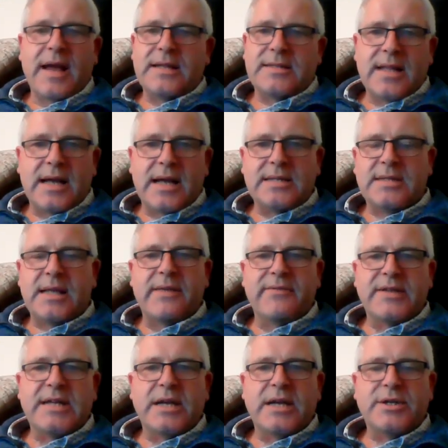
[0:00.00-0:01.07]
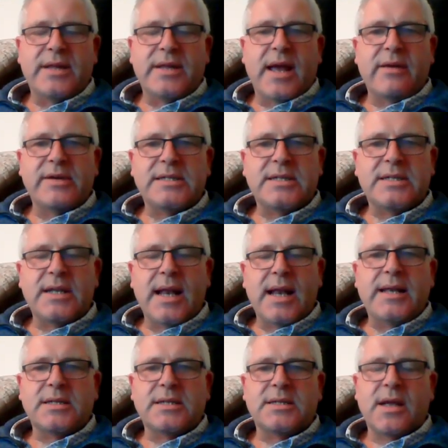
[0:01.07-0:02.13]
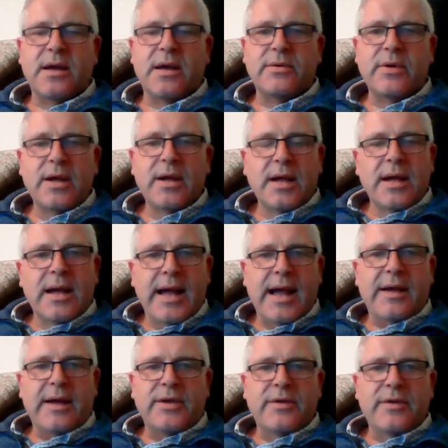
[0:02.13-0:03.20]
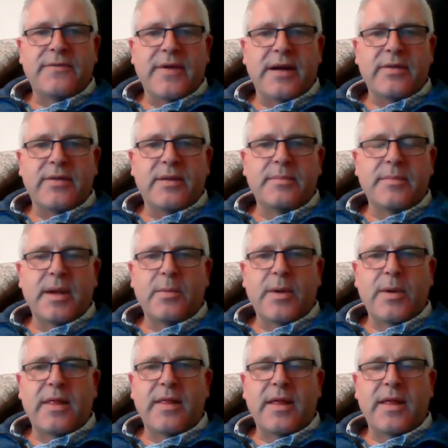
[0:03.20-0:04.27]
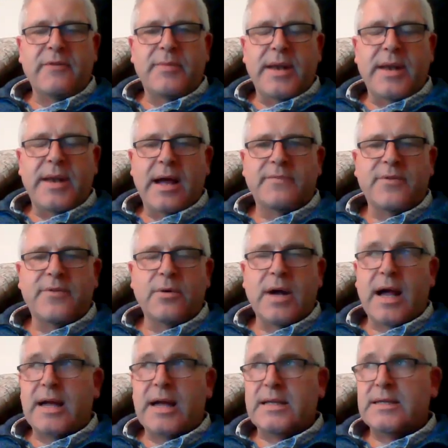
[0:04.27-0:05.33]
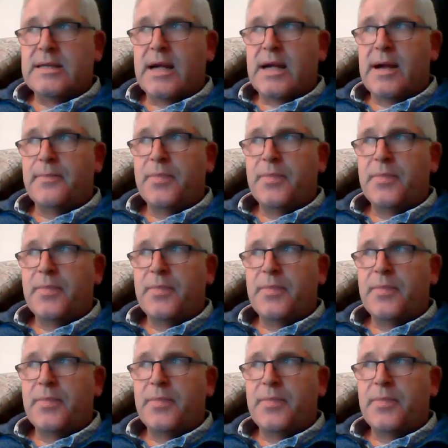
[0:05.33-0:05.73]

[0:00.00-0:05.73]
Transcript: that's the invitation there, is to let us know how you found them, whether they've been helpful, and